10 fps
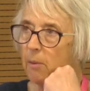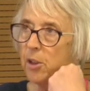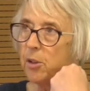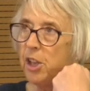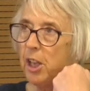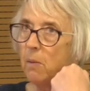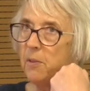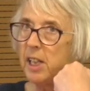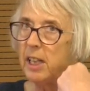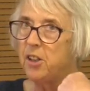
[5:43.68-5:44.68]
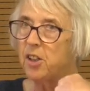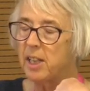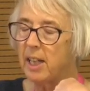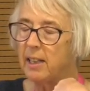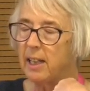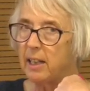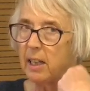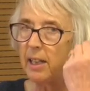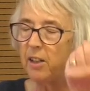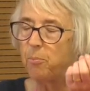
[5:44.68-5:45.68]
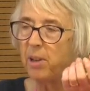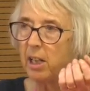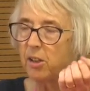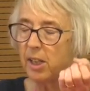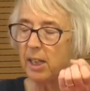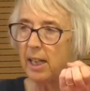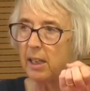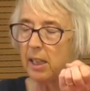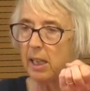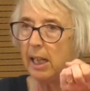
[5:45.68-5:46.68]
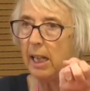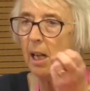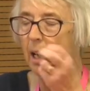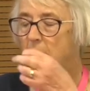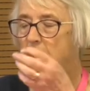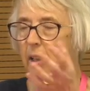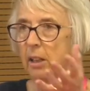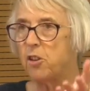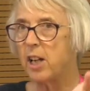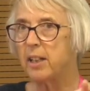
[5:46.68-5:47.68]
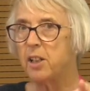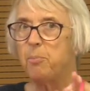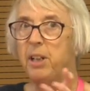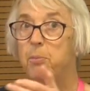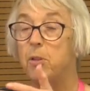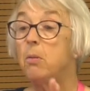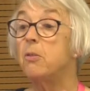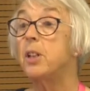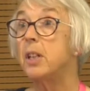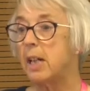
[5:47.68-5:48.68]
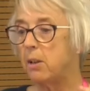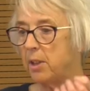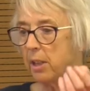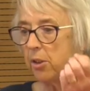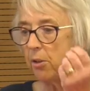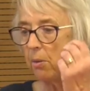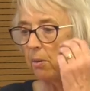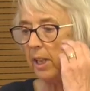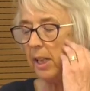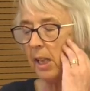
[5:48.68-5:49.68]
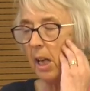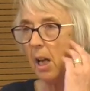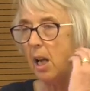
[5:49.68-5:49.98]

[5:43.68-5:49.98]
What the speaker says: So she obviously just had that kind of personality that attracted people to tell their stories,